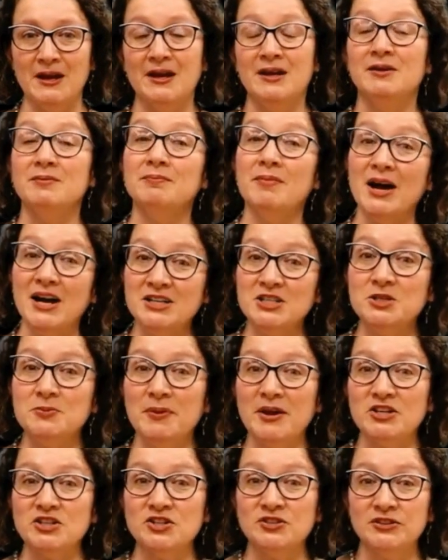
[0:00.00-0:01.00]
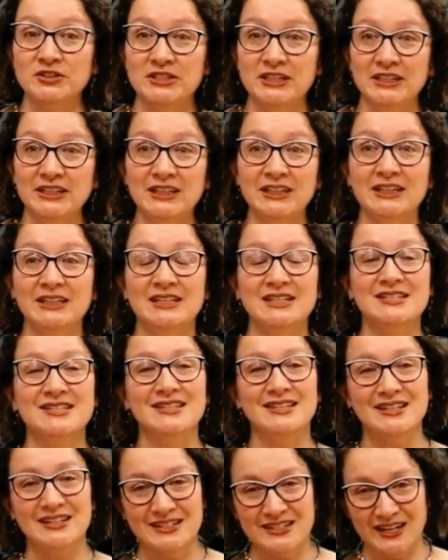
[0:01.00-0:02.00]
My specialty is
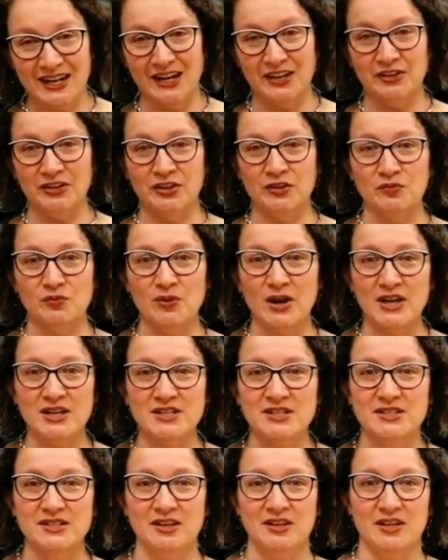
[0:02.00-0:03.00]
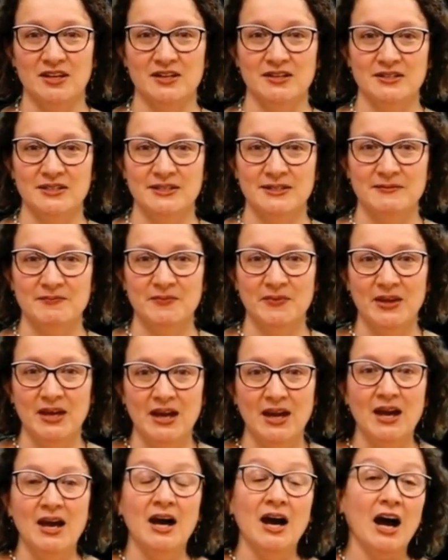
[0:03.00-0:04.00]
the Italian Renaissance.
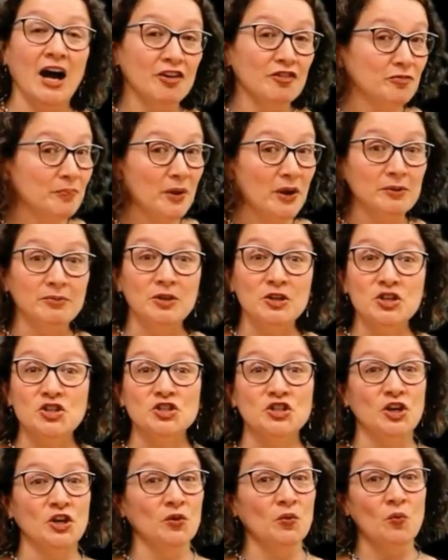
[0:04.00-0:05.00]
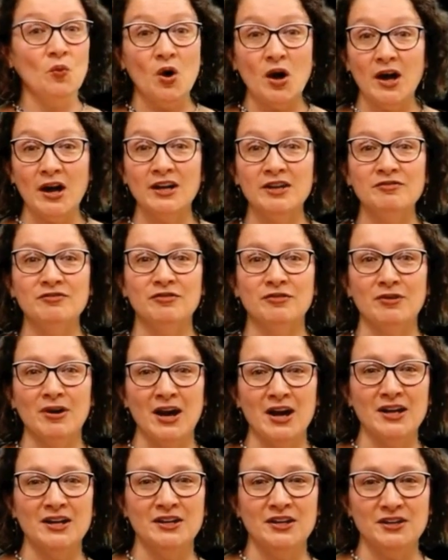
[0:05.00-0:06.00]
I've published on a wide
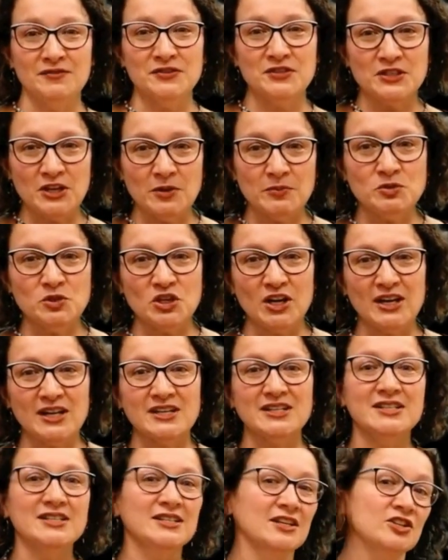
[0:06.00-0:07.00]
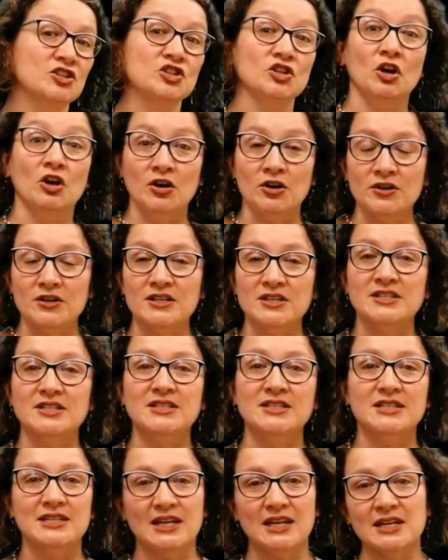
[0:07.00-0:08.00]
variety of subjects, such
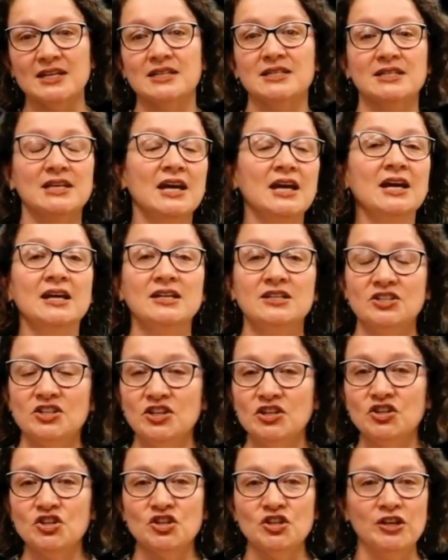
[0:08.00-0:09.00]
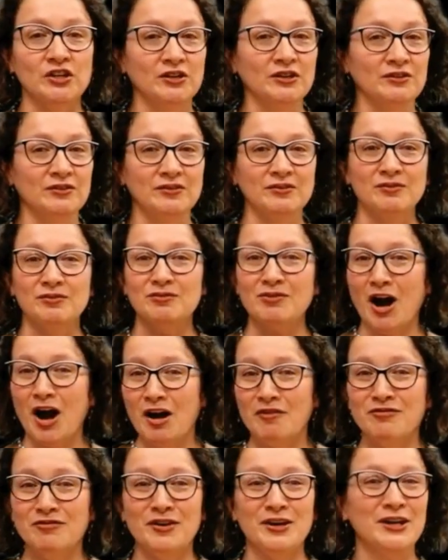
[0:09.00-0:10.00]
artists as Titian,
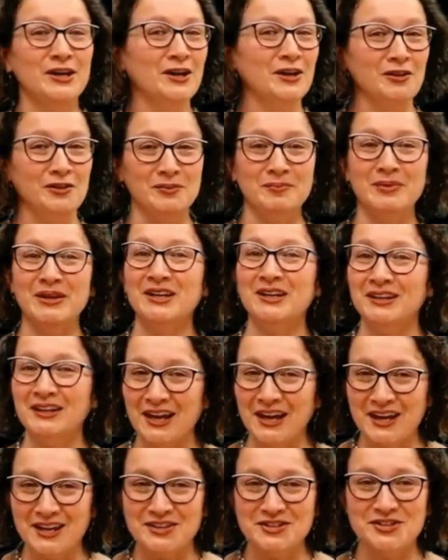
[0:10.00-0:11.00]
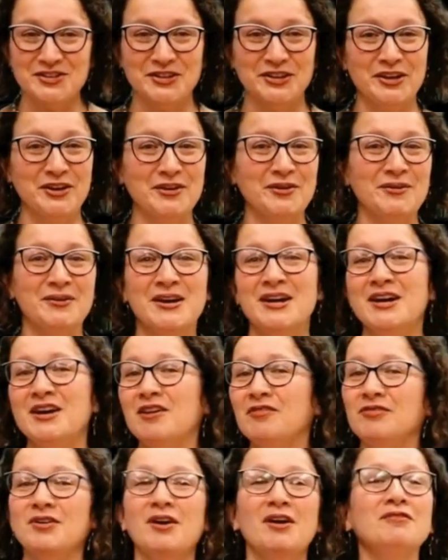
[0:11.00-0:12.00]
Raphael, Michelangelo.
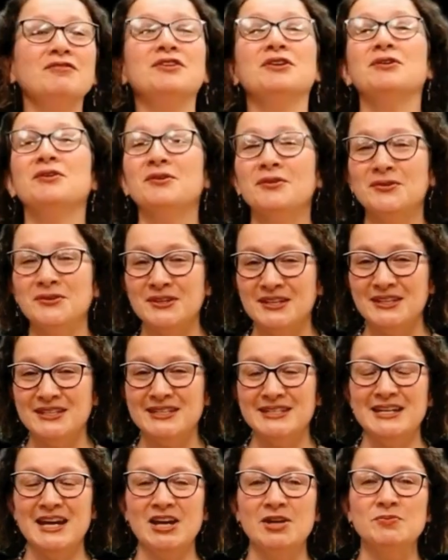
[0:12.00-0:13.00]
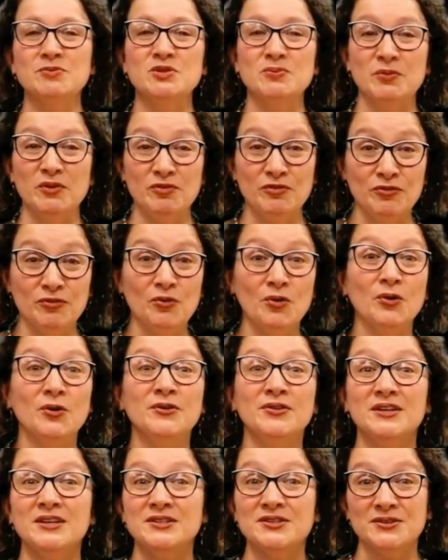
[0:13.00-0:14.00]
If you haven't heard these names before,
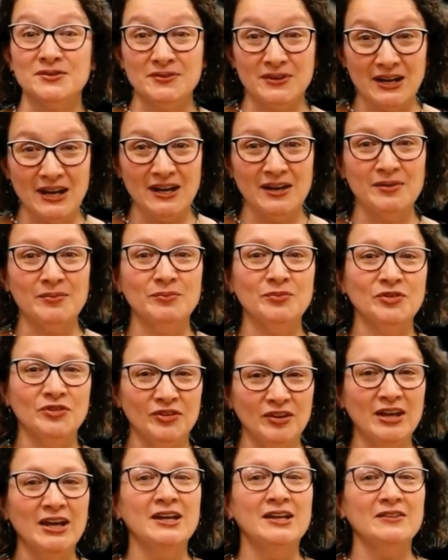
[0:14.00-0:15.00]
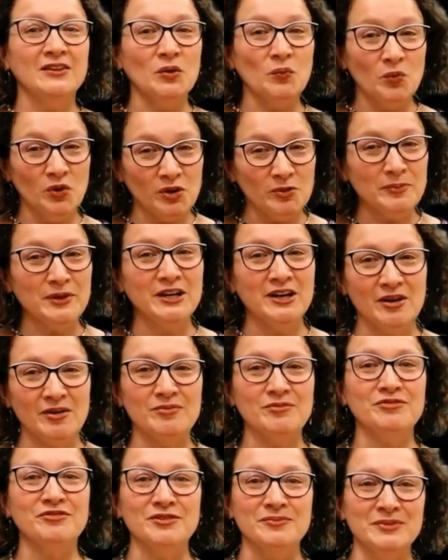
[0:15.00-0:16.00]
these are names that will
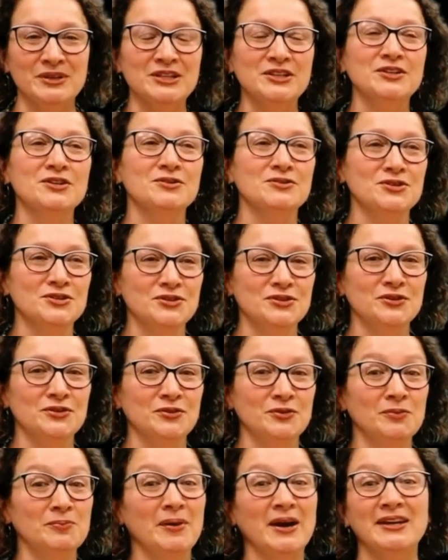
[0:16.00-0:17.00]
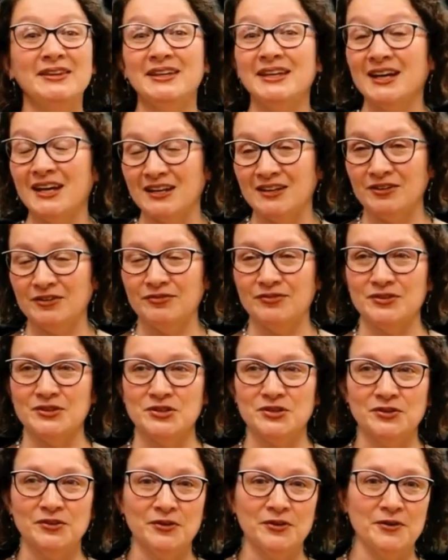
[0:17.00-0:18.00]
become familiar to you by the end of the
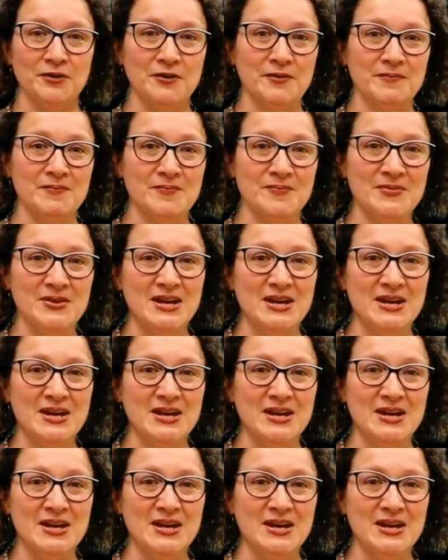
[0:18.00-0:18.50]
term.